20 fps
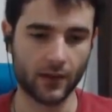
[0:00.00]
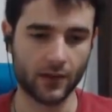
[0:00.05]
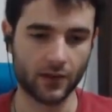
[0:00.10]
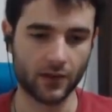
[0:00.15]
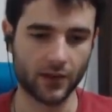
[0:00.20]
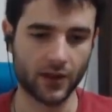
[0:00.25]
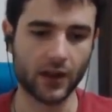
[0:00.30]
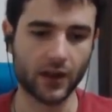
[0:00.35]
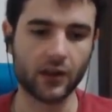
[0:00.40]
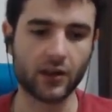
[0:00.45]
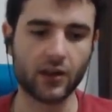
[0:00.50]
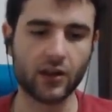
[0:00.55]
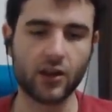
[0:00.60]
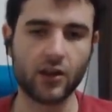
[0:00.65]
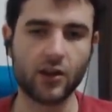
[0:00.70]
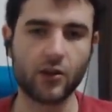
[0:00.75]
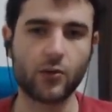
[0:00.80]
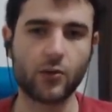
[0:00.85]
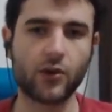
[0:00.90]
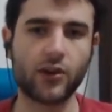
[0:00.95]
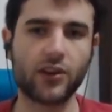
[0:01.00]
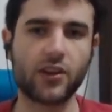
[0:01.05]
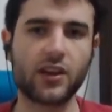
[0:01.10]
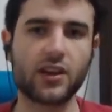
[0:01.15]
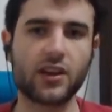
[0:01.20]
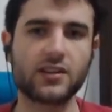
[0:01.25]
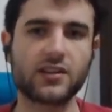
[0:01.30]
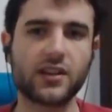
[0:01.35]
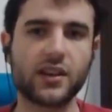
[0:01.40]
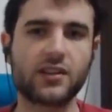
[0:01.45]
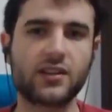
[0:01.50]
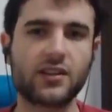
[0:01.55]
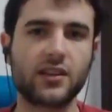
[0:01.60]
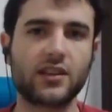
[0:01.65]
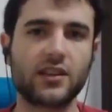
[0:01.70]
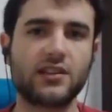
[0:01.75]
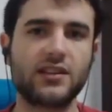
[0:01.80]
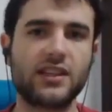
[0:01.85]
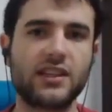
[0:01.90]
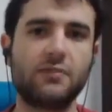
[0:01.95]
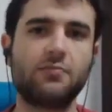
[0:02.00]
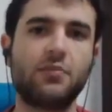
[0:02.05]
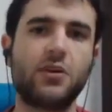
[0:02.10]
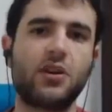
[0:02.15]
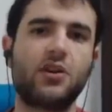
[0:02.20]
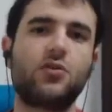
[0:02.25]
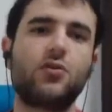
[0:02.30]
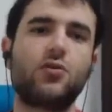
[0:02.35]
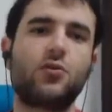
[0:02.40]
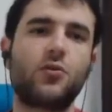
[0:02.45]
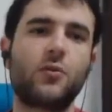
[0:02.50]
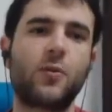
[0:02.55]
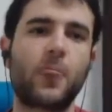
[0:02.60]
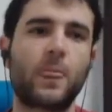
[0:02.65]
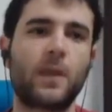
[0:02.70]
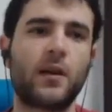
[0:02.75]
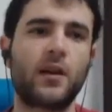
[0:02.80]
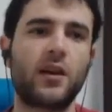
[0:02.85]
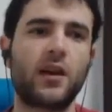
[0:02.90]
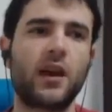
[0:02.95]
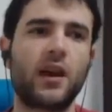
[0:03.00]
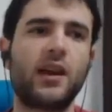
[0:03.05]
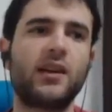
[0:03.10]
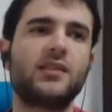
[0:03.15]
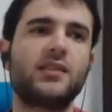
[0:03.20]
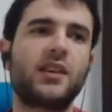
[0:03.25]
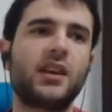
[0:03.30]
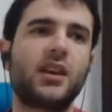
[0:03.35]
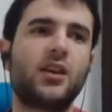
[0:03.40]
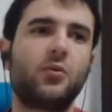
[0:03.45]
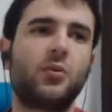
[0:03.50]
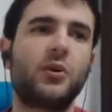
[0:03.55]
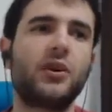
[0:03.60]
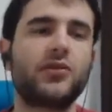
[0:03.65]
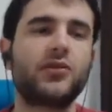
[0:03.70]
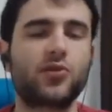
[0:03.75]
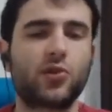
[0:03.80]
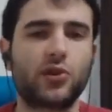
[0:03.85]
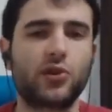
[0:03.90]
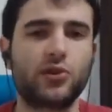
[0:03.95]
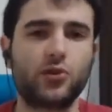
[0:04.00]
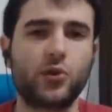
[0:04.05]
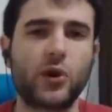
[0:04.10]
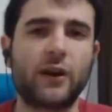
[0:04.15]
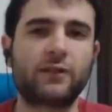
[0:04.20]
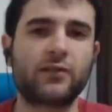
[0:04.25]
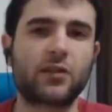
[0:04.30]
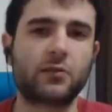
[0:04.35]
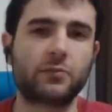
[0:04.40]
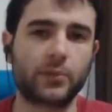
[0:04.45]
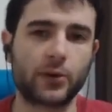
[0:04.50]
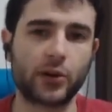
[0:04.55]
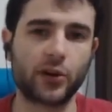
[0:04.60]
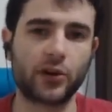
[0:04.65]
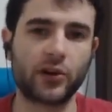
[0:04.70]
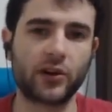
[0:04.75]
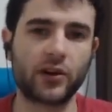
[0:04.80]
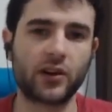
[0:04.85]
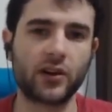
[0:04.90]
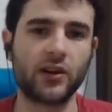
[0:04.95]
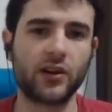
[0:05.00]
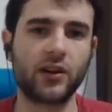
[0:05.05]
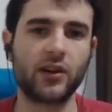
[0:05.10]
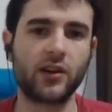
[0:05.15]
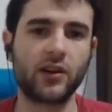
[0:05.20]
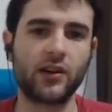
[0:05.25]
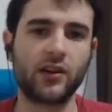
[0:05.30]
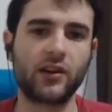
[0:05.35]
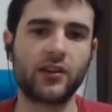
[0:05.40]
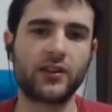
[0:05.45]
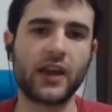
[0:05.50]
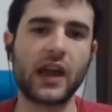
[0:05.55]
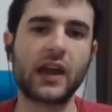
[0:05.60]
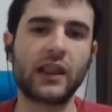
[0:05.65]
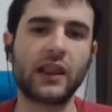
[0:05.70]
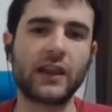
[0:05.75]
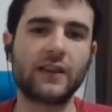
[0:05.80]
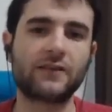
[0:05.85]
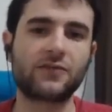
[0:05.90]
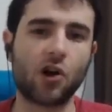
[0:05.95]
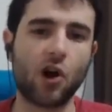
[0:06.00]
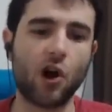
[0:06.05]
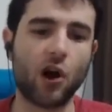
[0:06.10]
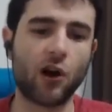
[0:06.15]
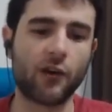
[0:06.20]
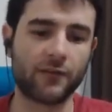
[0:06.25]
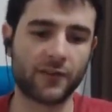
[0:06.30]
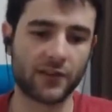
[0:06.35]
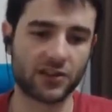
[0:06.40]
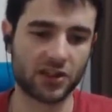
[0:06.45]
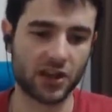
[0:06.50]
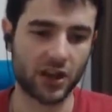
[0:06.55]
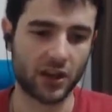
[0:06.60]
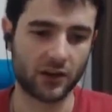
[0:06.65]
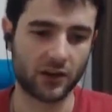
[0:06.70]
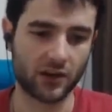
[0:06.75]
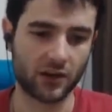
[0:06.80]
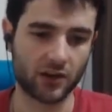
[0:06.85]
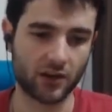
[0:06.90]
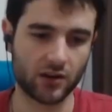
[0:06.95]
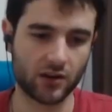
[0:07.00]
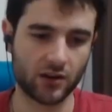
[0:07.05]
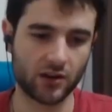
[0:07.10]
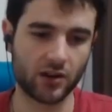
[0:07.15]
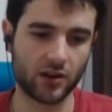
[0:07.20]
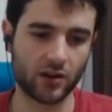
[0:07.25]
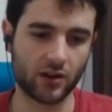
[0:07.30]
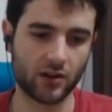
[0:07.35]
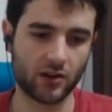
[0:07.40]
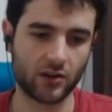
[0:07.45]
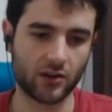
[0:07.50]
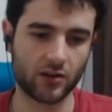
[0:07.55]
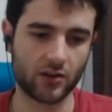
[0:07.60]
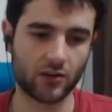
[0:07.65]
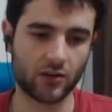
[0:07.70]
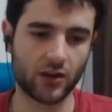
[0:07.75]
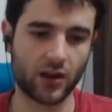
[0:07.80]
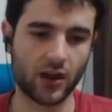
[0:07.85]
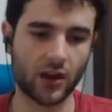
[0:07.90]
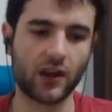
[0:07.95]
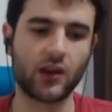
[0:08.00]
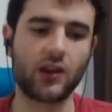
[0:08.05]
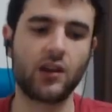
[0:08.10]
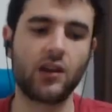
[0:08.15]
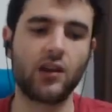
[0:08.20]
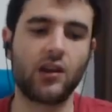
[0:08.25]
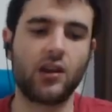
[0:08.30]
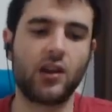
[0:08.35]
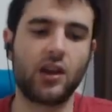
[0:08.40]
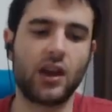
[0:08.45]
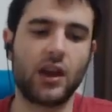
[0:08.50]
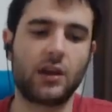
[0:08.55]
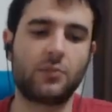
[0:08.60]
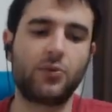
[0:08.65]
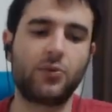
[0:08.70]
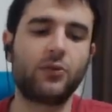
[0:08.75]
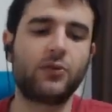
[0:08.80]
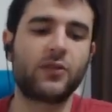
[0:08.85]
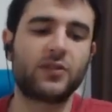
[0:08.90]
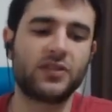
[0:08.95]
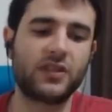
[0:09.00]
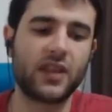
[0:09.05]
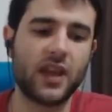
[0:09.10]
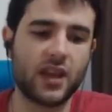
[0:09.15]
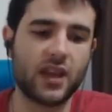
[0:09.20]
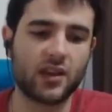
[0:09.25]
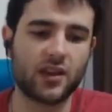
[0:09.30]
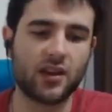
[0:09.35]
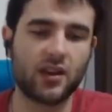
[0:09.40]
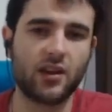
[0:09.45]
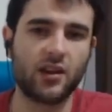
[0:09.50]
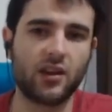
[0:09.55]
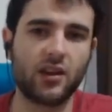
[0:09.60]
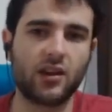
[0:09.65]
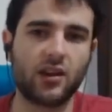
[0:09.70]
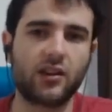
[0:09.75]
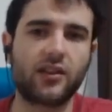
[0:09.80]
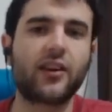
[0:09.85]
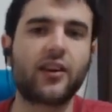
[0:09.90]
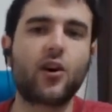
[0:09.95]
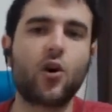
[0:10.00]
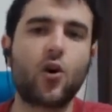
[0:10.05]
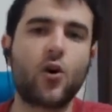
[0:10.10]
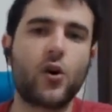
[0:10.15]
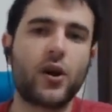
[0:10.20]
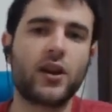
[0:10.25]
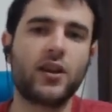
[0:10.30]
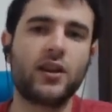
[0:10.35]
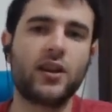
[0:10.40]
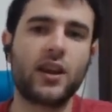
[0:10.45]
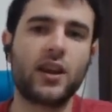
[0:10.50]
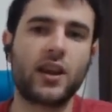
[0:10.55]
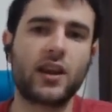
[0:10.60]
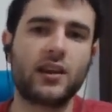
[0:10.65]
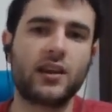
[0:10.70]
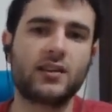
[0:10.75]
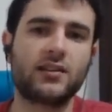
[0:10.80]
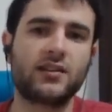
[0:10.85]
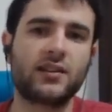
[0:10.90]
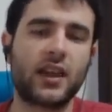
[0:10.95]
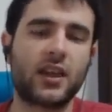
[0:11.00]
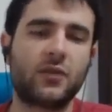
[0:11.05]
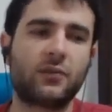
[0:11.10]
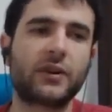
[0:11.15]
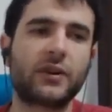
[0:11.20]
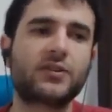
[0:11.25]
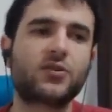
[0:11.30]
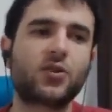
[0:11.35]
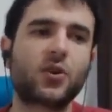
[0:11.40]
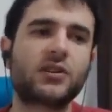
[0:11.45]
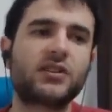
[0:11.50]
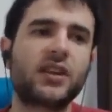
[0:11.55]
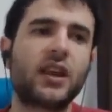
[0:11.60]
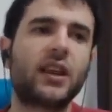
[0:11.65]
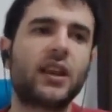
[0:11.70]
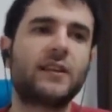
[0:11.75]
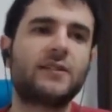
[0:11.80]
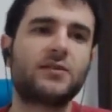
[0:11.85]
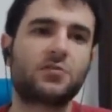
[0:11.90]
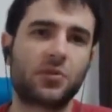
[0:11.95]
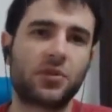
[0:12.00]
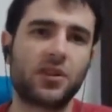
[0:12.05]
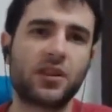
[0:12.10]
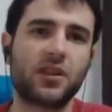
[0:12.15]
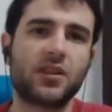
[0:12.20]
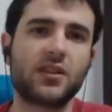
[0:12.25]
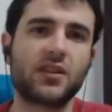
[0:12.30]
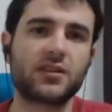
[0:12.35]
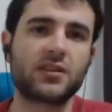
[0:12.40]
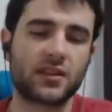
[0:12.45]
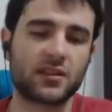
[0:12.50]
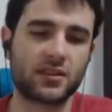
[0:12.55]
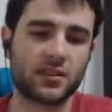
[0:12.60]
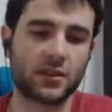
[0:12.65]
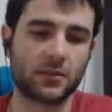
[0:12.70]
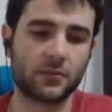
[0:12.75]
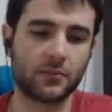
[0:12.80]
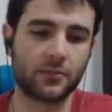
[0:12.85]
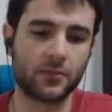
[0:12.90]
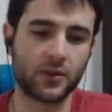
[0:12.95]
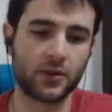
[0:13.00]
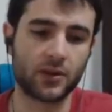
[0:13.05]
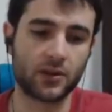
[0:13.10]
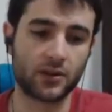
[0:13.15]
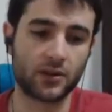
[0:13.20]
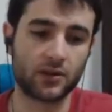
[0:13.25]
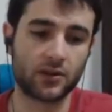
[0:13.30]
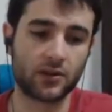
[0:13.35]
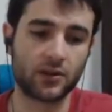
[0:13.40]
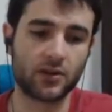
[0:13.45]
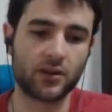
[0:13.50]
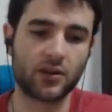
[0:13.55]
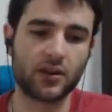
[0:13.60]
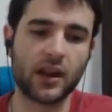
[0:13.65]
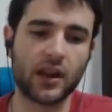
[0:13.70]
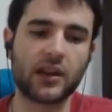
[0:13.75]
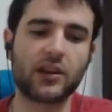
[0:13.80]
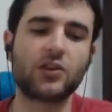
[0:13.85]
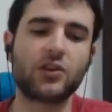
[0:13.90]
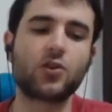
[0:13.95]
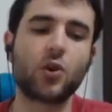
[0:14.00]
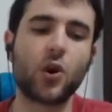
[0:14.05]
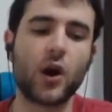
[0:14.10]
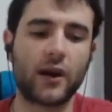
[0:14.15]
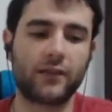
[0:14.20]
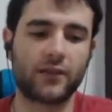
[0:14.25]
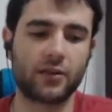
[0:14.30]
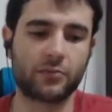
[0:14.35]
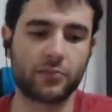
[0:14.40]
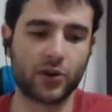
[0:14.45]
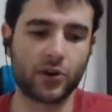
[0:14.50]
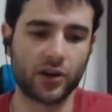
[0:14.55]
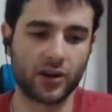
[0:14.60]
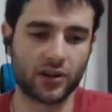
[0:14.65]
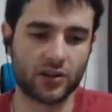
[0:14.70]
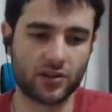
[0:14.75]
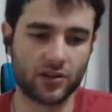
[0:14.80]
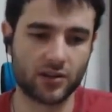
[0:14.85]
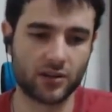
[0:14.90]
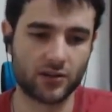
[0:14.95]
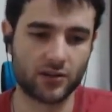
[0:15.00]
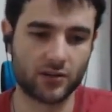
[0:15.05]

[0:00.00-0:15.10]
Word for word: Okay, well the thing is that the CPU is a resource you have to burn that lives off the chain. Okay, in proof of stake, the coin is a resource that lives within the system and you don't have to burn it,